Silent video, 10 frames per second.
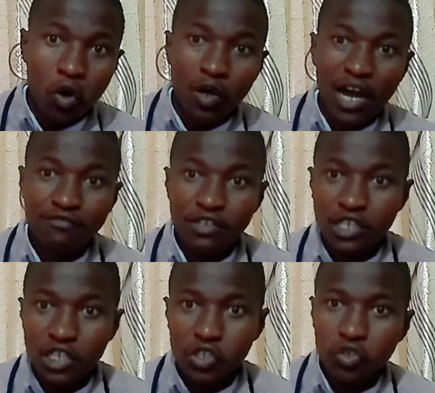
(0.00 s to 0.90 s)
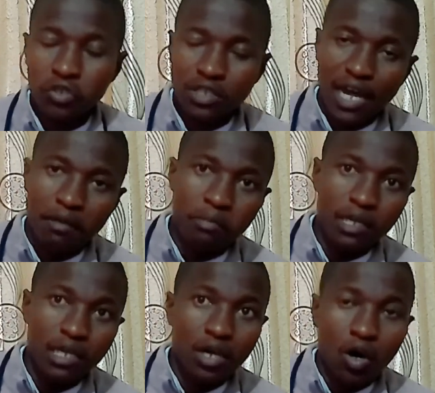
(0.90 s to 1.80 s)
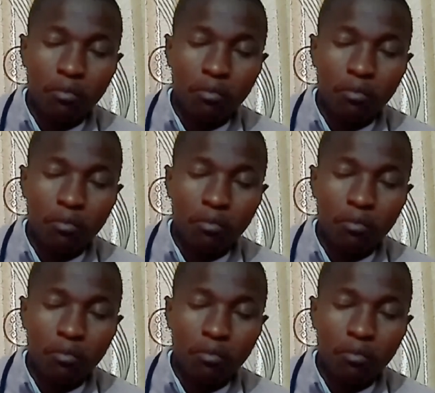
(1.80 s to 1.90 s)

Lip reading: or cavitations can be